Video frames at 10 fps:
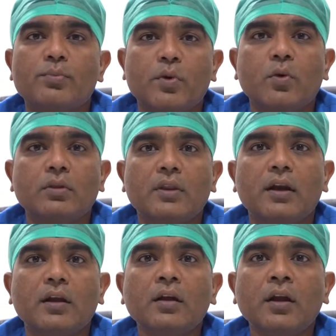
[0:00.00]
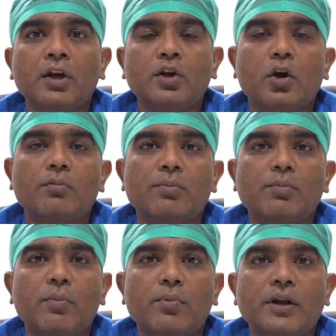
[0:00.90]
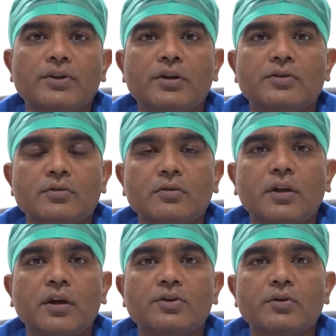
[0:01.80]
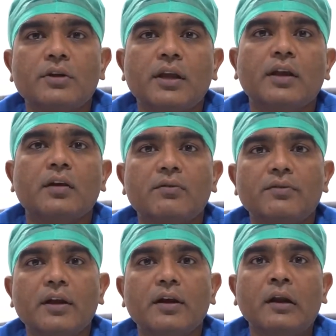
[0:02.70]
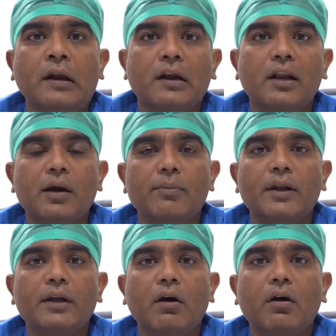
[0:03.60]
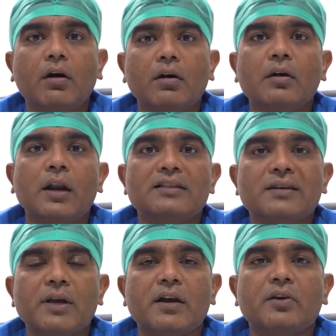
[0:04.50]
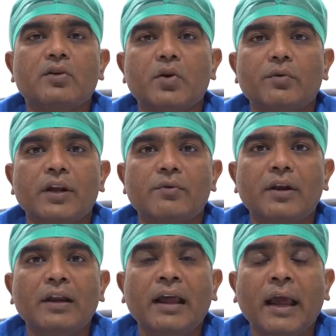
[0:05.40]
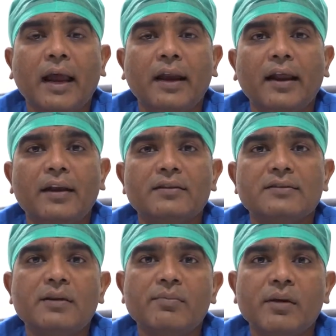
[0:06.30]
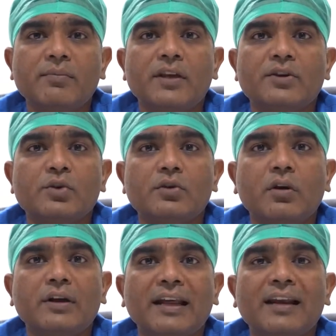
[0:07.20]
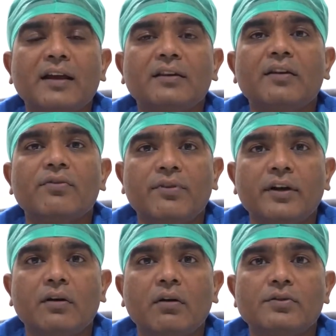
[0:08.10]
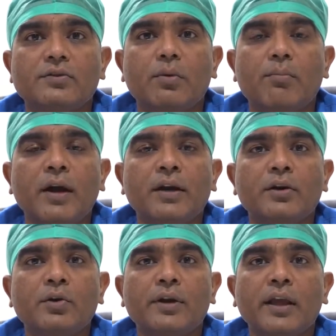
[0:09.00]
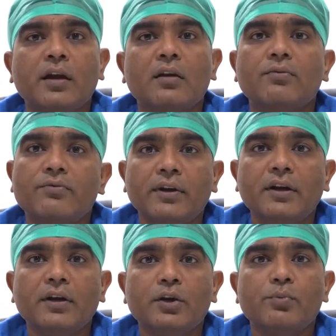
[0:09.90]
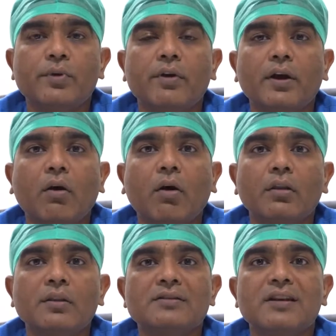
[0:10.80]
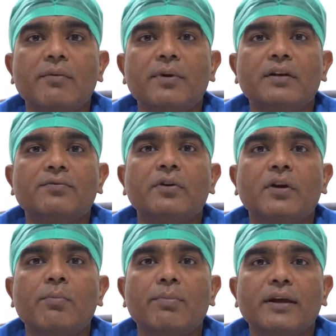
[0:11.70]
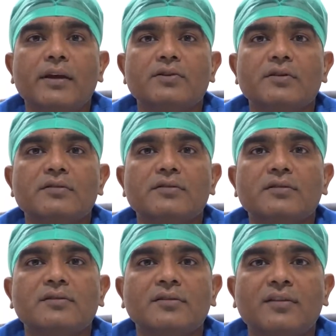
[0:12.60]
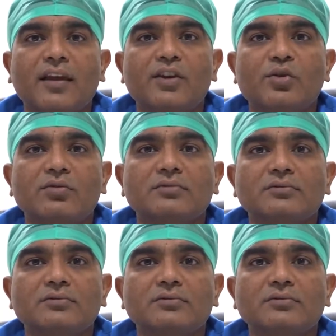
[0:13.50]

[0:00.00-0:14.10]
prone than the normal population. So they should take care of their diabetic or glycemic control very well. And at the same time, they should not neglect their fit also. Better to take care of fit to prevent all these diabetic foot complications. Thank you.